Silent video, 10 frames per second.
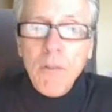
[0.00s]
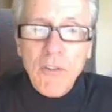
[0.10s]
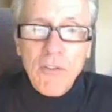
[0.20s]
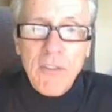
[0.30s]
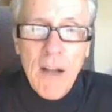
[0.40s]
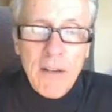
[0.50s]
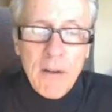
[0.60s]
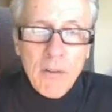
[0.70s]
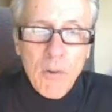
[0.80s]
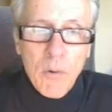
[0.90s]
which is down
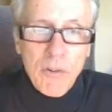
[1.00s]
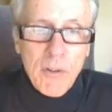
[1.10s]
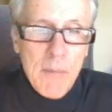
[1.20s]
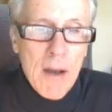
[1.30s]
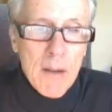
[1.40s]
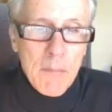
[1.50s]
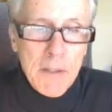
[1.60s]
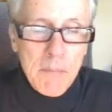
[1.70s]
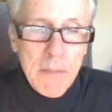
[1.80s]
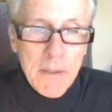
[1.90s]
here towards the bottom in
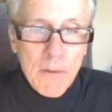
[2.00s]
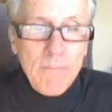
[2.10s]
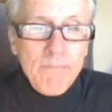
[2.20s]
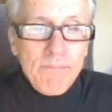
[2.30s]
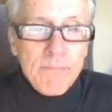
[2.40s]
the middle.